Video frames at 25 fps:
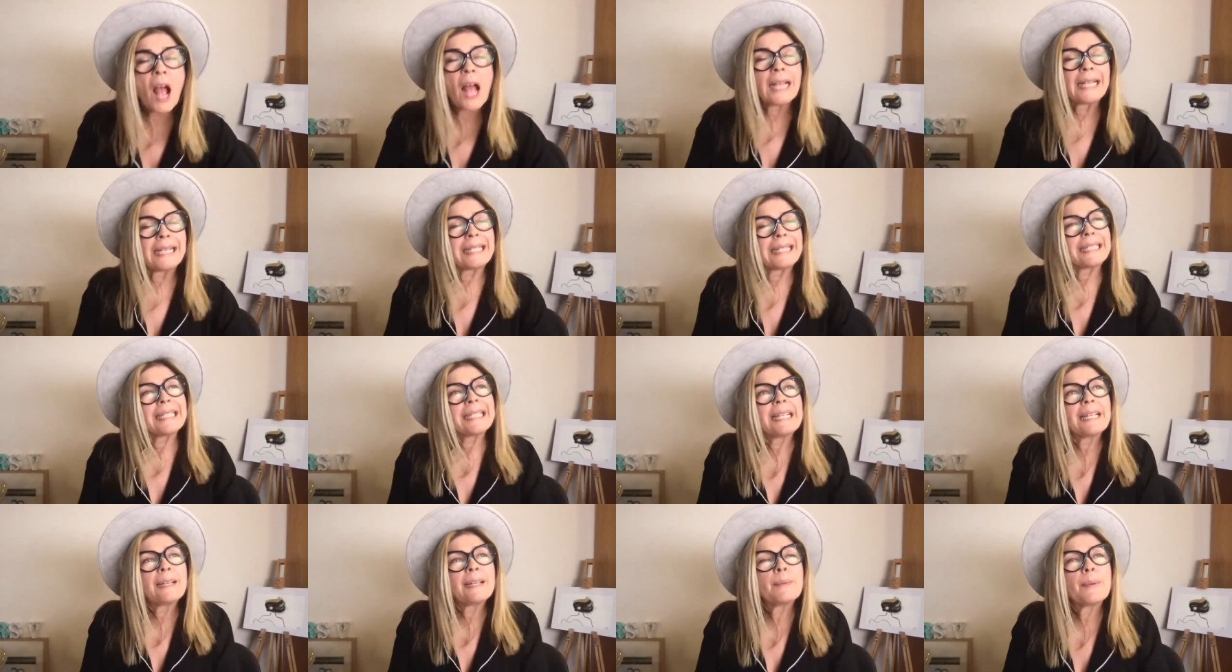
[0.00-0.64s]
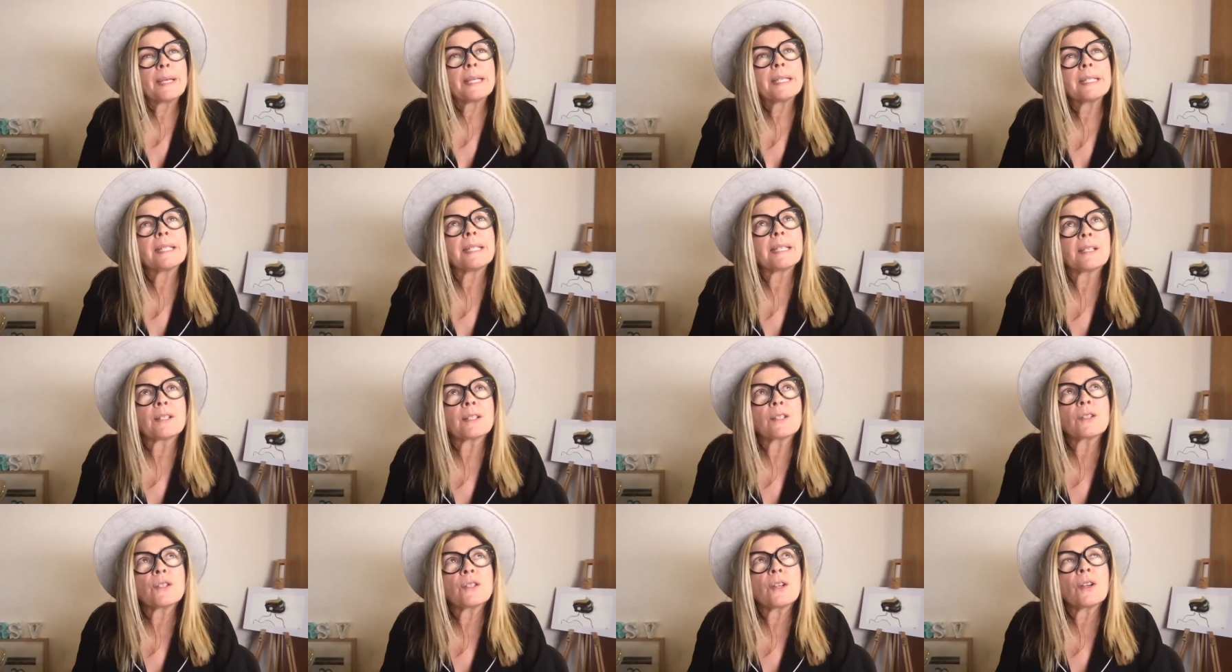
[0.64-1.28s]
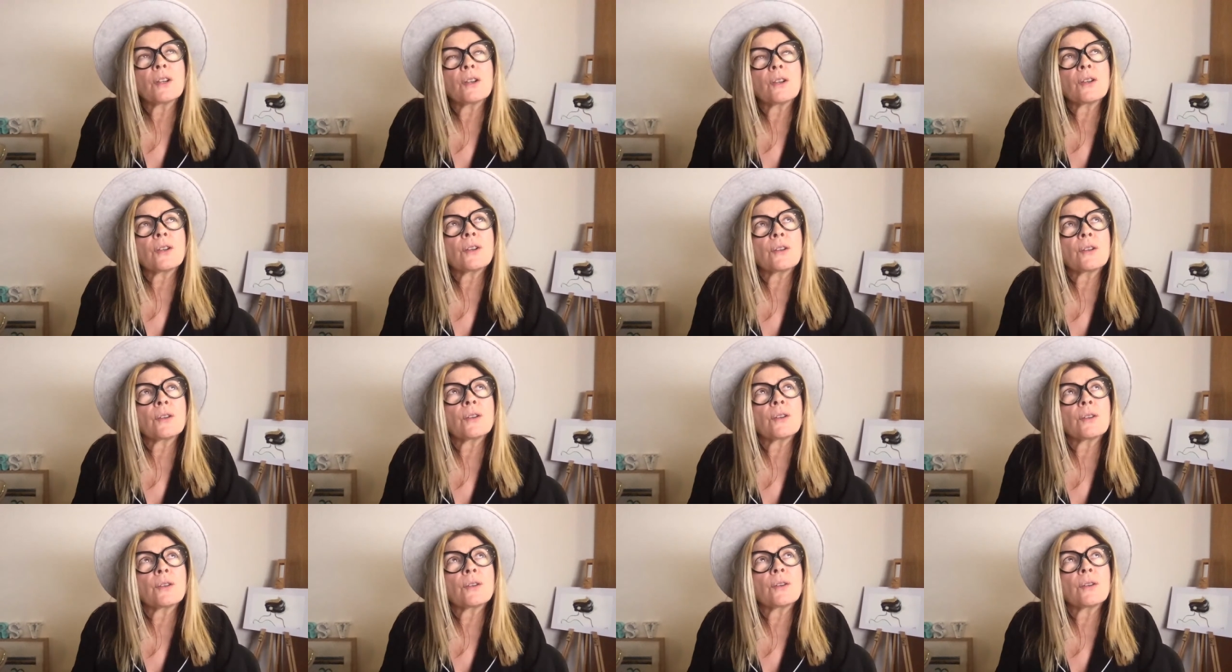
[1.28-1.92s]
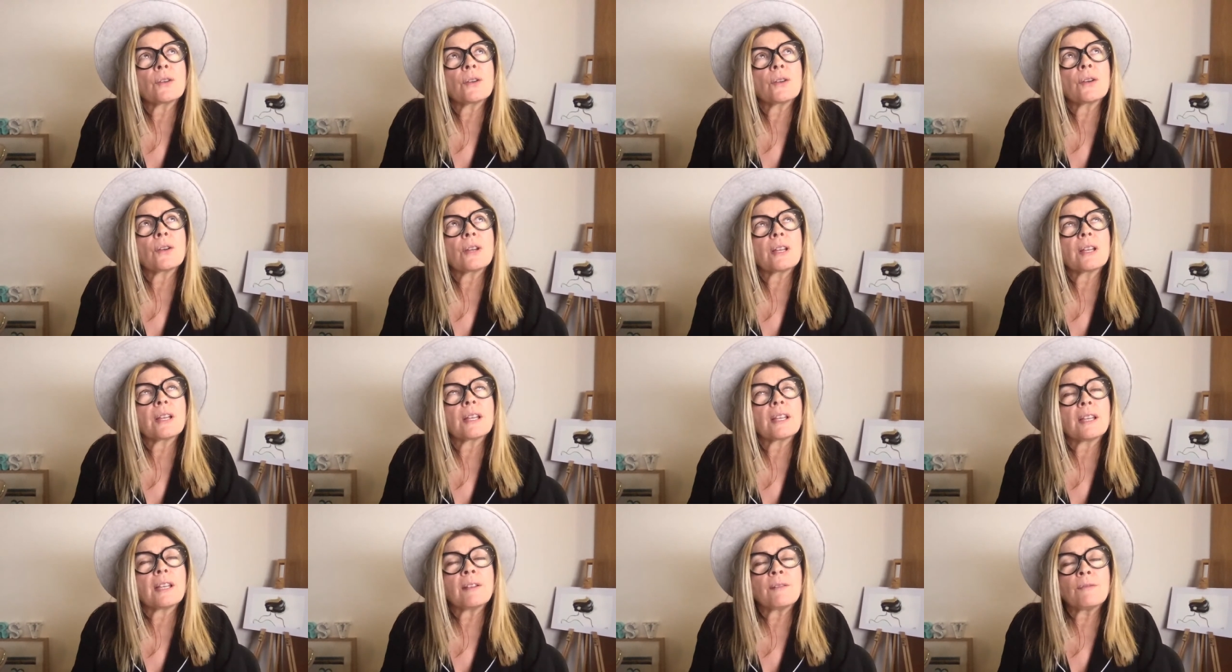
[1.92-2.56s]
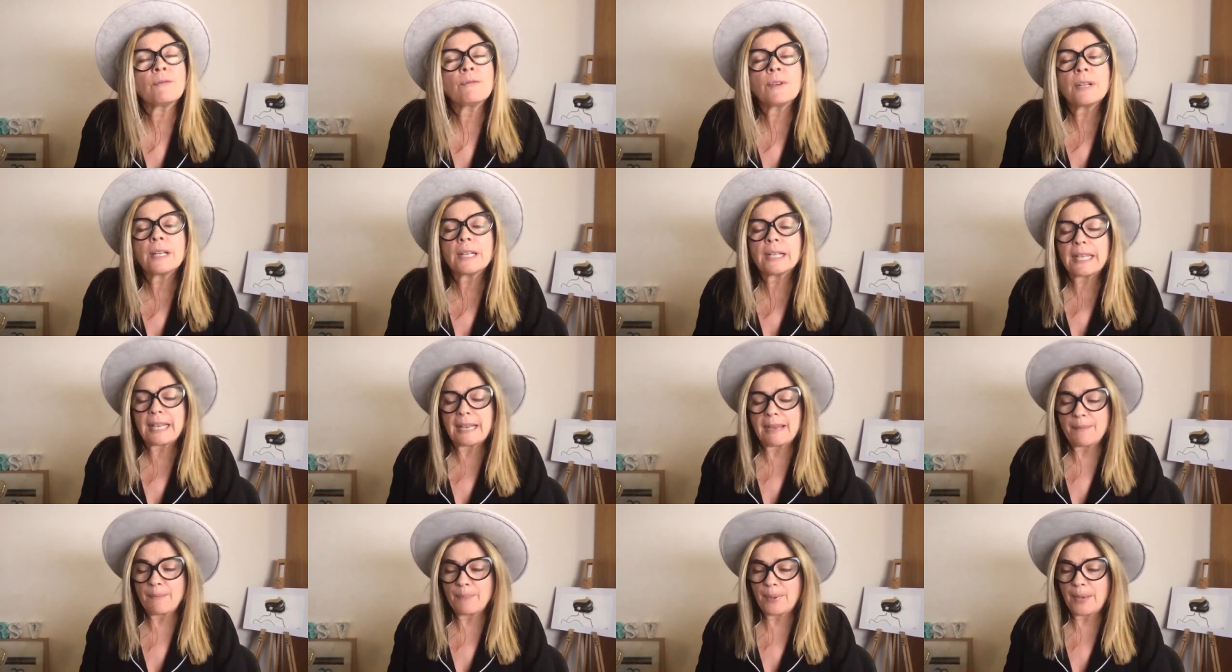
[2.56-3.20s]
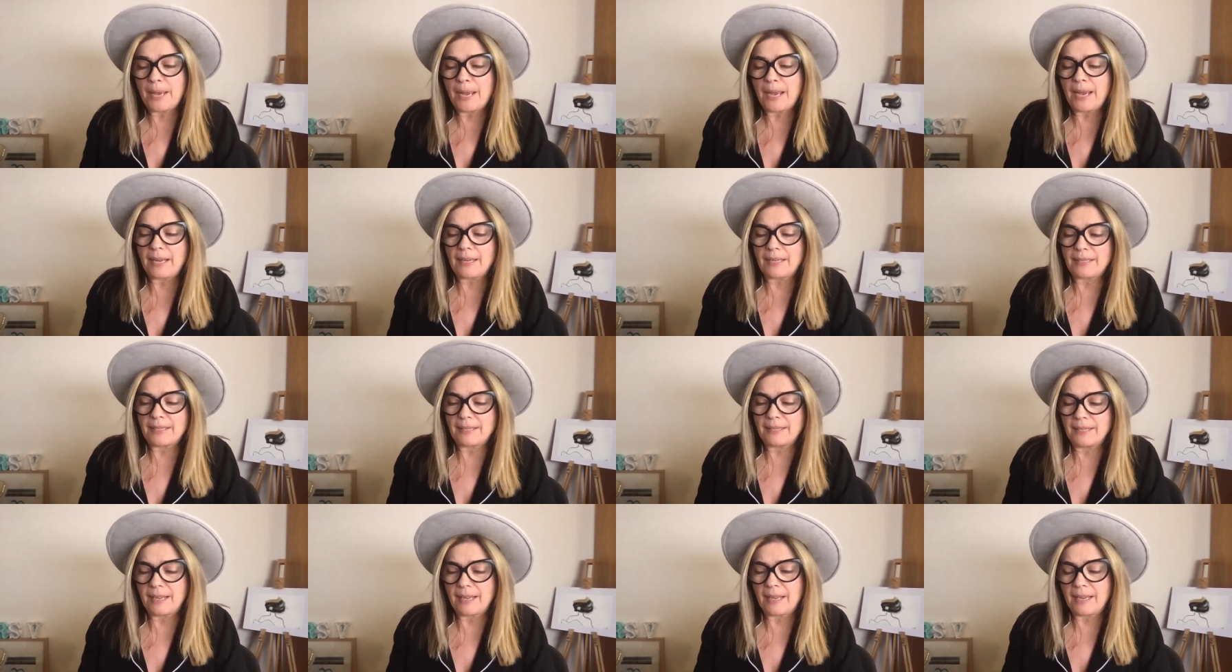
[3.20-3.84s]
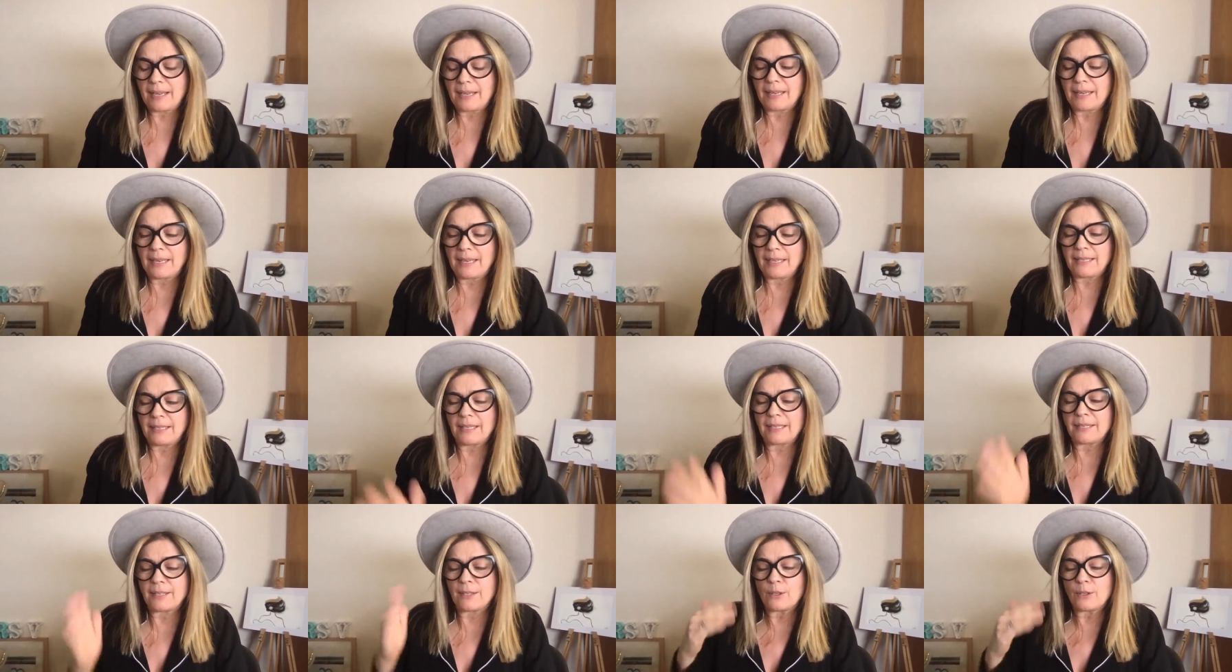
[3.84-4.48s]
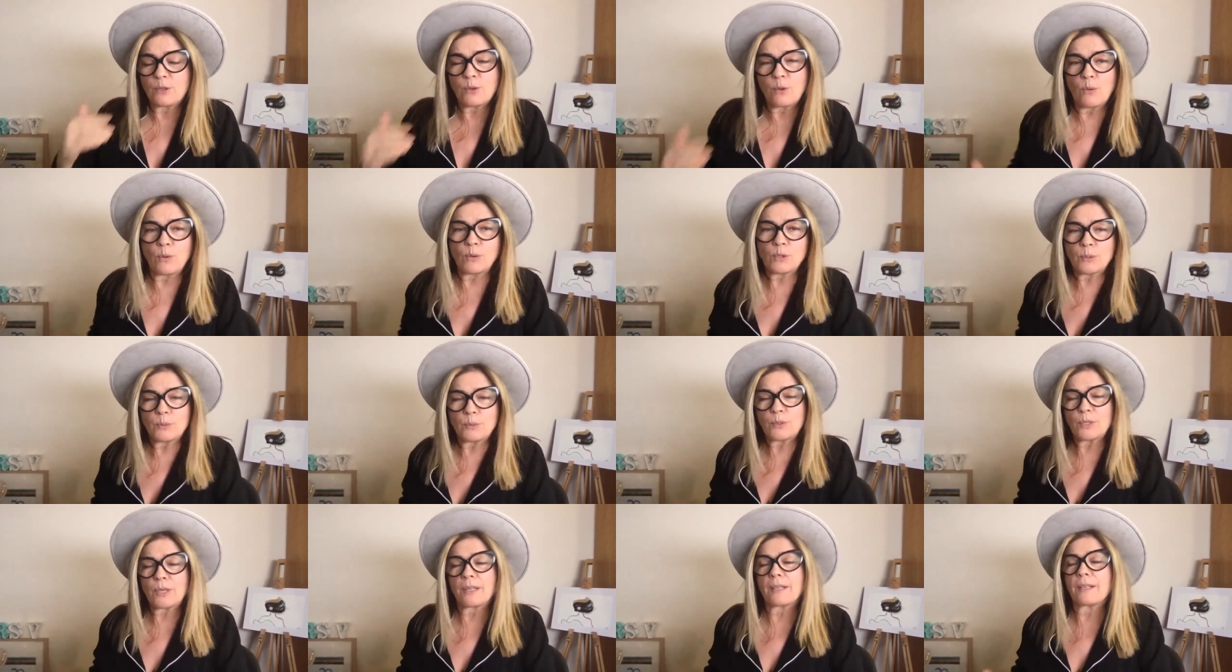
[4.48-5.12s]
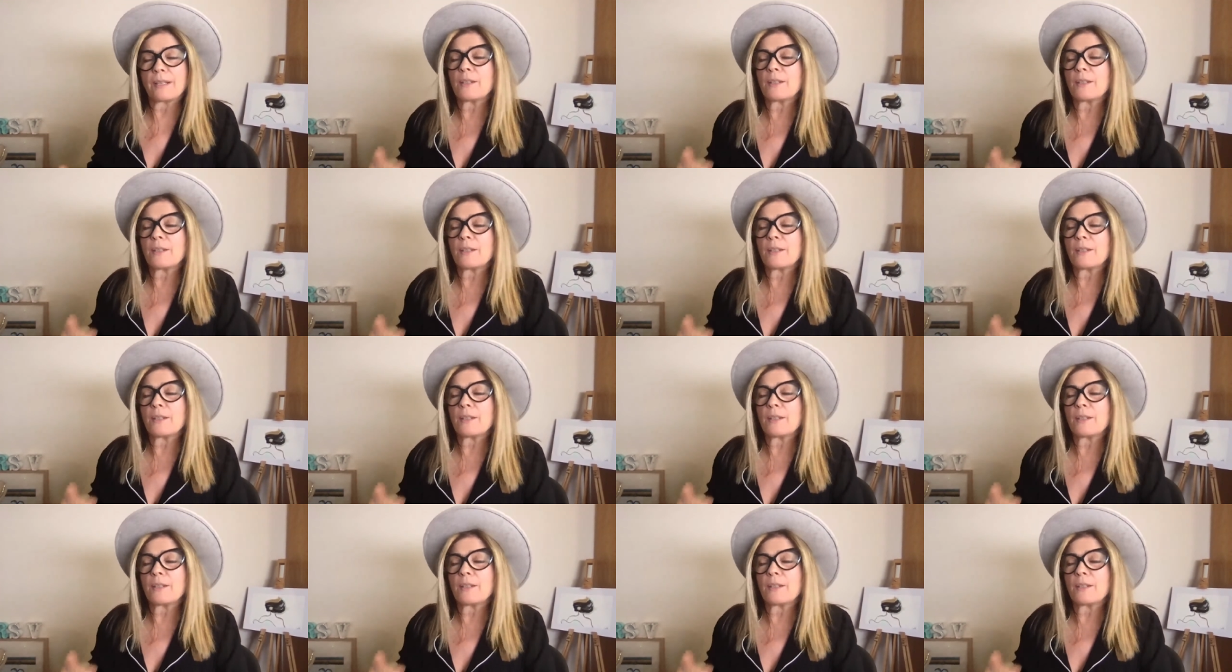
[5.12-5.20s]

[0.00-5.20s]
Isn't that amazing? So it really impacts that it doesn't talk to each other.